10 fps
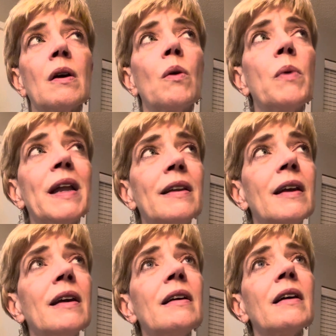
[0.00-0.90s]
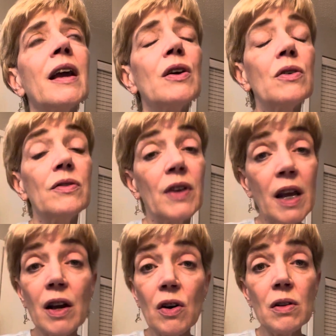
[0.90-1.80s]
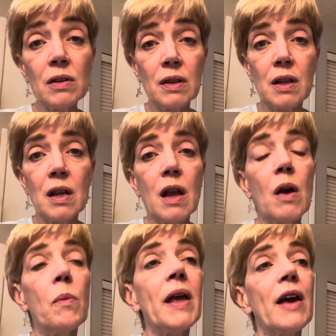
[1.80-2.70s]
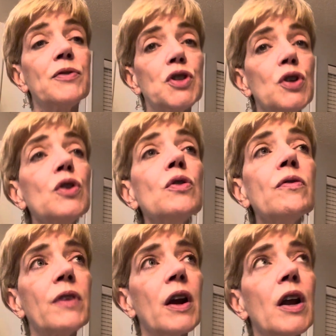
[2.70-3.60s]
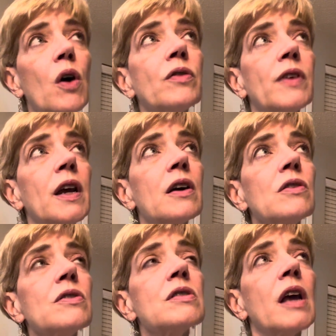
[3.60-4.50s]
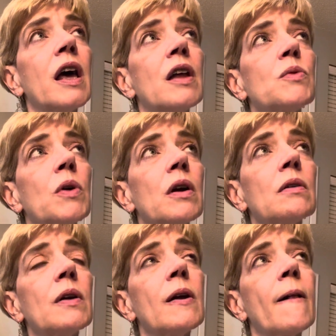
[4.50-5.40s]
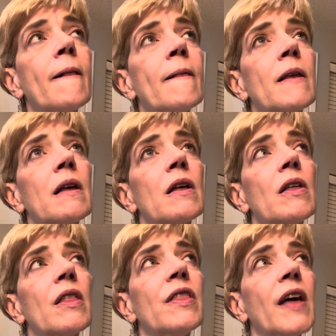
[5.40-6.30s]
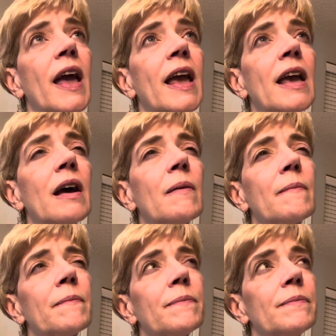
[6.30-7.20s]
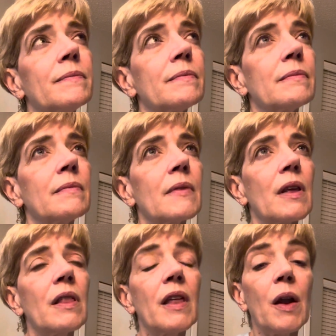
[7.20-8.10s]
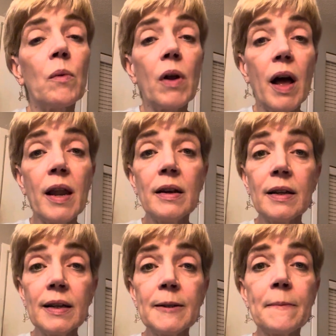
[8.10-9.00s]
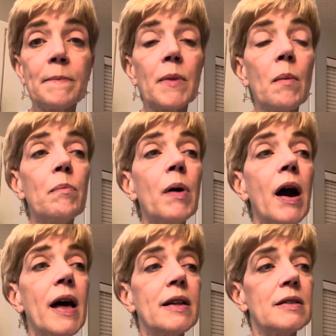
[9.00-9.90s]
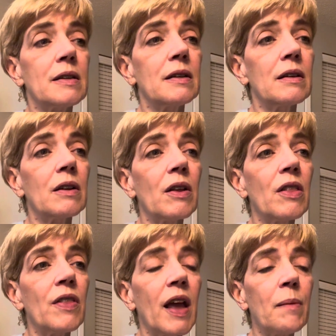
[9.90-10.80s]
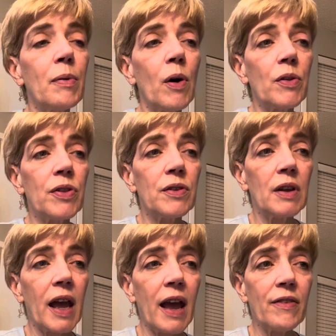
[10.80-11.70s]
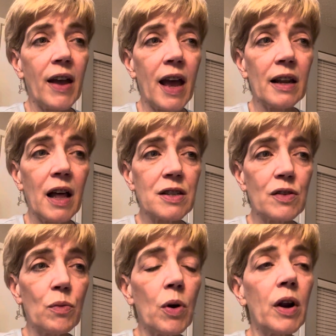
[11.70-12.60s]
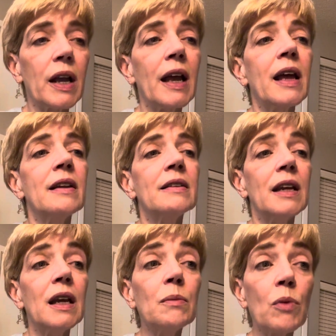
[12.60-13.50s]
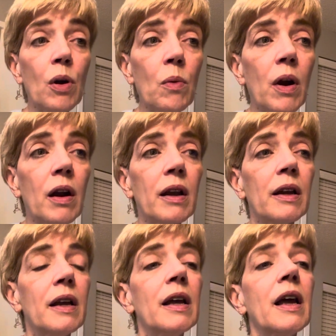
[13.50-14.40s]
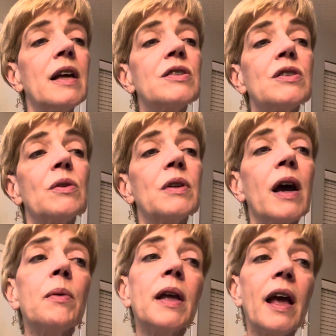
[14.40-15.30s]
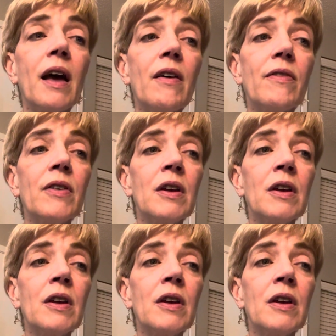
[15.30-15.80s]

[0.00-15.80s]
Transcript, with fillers: We need a good vehicle. We have two very old vehicles and we're, they, they run, but they both have had lots of work and need more work. And so now we have